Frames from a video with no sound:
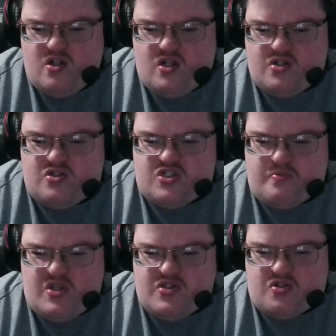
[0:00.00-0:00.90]
Uh, just
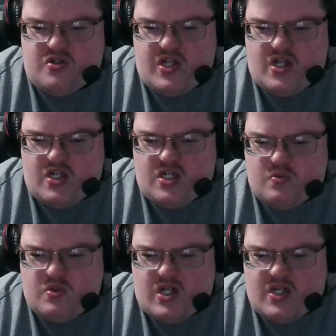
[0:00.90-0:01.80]
depends on the uh,
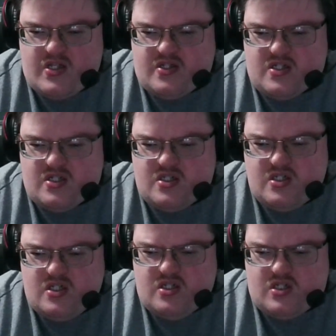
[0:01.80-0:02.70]
what I like to
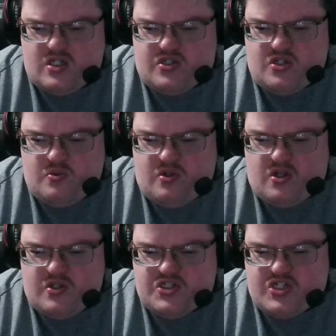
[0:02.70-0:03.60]
uh, do
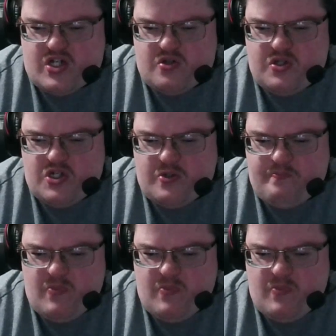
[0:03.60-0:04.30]
on this channel, you know.